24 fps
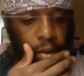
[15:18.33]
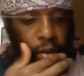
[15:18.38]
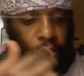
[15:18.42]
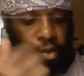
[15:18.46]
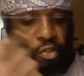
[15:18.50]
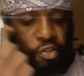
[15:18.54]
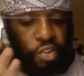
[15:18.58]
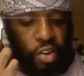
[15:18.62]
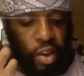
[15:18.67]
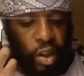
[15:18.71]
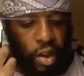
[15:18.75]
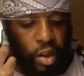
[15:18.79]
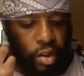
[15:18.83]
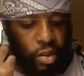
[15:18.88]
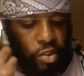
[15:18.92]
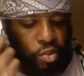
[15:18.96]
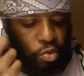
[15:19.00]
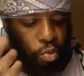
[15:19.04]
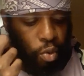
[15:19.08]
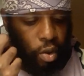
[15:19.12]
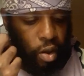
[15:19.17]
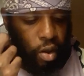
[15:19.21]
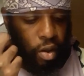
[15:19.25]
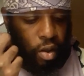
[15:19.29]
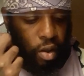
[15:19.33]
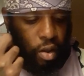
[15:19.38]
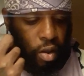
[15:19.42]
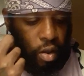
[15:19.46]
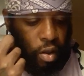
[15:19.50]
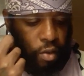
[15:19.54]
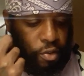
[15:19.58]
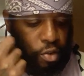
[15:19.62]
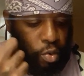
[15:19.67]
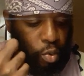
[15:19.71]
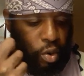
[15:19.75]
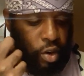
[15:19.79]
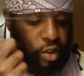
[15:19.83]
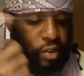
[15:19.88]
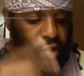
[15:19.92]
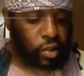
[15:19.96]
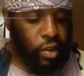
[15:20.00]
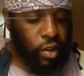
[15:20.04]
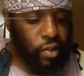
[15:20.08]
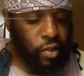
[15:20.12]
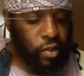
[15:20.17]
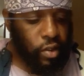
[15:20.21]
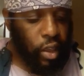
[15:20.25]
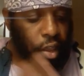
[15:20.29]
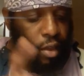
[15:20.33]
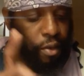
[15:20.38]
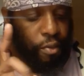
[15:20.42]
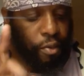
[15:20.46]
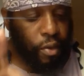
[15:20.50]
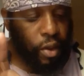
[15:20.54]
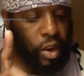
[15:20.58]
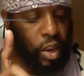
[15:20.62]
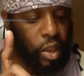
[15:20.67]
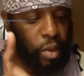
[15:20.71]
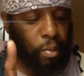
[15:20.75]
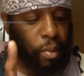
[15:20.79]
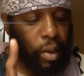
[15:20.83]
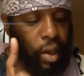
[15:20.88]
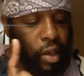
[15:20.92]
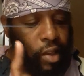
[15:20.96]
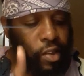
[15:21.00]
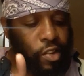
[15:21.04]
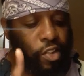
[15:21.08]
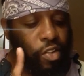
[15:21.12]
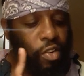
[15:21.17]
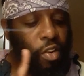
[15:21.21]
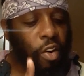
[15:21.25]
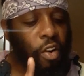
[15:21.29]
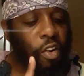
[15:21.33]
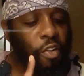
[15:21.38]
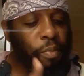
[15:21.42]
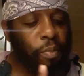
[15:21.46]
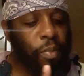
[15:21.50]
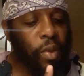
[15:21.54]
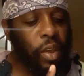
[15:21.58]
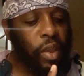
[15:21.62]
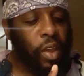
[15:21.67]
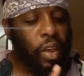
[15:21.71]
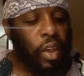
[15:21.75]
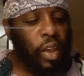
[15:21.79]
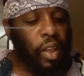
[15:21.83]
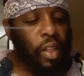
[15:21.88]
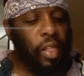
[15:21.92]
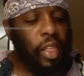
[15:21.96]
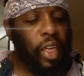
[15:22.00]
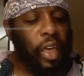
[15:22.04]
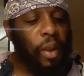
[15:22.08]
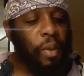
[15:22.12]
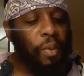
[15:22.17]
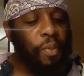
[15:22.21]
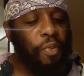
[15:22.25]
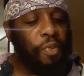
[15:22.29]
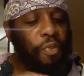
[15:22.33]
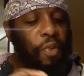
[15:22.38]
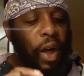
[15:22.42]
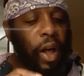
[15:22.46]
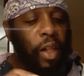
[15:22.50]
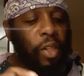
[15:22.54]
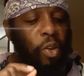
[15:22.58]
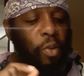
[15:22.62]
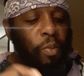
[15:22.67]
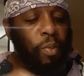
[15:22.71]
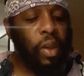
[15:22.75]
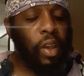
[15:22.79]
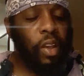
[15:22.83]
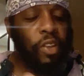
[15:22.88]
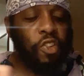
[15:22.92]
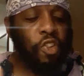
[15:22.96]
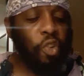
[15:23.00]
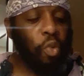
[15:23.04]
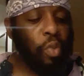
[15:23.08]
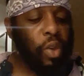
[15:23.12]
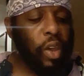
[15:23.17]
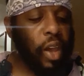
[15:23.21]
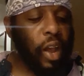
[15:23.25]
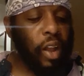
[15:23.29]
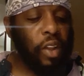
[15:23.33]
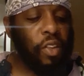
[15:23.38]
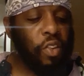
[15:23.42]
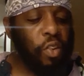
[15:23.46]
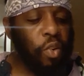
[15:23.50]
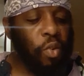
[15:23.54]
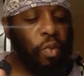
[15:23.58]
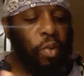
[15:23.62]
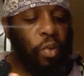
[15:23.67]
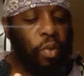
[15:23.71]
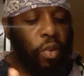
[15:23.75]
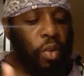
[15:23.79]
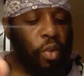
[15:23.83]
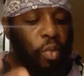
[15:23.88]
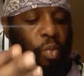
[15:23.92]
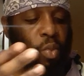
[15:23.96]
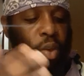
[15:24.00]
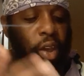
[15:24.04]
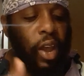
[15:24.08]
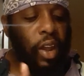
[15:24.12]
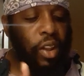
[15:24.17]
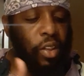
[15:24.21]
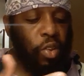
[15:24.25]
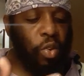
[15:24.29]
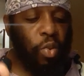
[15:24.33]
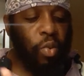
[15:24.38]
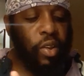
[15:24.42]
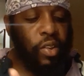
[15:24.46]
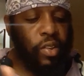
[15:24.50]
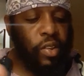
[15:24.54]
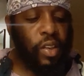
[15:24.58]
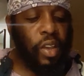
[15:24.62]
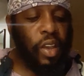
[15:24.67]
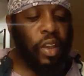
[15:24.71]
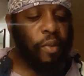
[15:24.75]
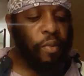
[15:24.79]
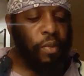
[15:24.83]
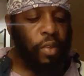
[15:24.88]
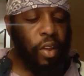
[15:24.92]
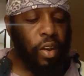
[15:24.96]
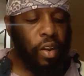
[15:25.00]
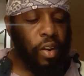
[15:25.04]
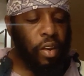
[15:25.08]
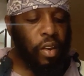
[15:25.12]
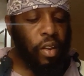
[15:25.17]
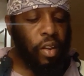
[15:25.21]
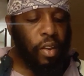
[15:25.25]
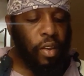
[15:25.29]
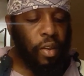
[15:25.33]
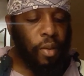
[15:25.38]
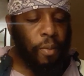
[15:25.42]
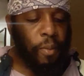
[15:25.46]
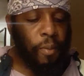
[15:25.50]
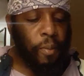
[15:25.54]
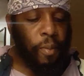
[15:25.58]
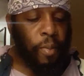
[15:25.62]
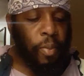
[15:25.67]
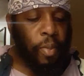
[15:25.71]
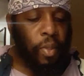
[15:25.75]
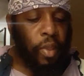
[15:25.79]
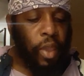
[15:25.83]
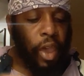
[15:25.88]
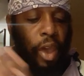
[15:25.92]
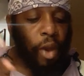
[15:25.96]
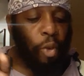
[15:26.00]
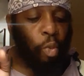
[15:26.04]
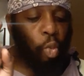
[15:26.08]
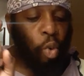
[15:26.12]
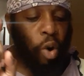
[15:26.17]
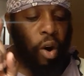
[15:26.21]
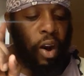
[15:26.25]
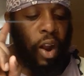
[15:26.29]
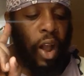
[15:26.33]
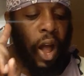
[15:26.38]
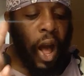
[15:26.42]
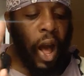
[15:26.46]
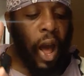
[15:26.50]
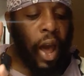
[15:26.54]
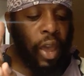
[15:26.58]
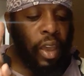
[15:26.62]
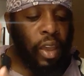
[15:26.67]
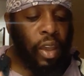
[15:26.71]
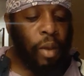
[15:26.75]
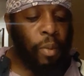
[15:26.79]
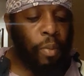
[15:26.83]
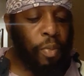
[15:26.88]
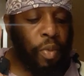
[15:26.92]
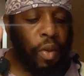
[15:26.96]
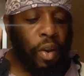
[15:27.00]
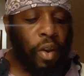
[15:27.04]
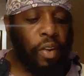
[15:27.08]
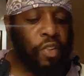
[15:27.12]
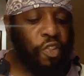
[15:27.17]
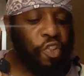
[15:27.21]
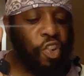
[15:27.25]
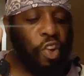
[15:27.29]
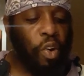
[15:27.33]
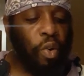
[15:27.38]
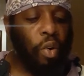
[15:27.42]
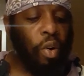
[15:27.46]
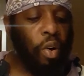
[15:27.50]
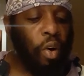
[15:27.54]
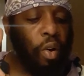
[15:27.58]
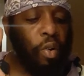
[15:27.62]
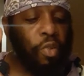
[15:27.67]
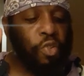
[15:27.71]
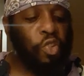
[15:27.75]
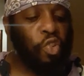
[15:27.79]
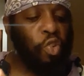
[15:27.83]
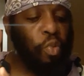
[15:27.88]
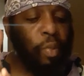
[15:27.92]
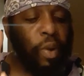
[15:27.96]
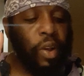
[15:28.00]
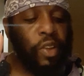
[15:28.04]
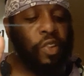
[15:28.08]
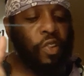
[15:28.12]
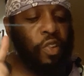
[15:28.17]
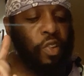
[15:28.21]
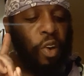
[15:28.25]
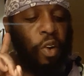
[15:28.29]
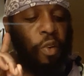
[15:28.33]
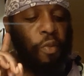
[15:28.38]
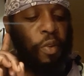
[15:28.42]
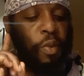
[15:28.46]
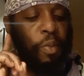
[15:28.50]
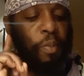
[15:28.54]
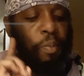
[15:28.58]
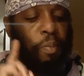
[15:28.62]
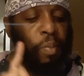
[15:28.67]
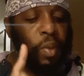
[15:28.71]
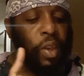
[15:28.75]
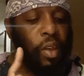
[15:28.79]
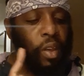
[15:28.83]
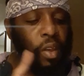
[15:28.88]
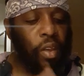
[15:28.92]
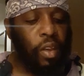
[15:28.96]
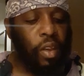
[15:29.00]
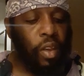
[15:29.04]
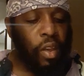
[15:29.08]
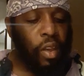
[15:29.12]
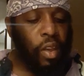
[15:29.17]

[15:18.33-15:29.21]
John 12:26. If any man serve me, let him follow me. So we gotta do as he have done. And where I am, there shall also my servant be.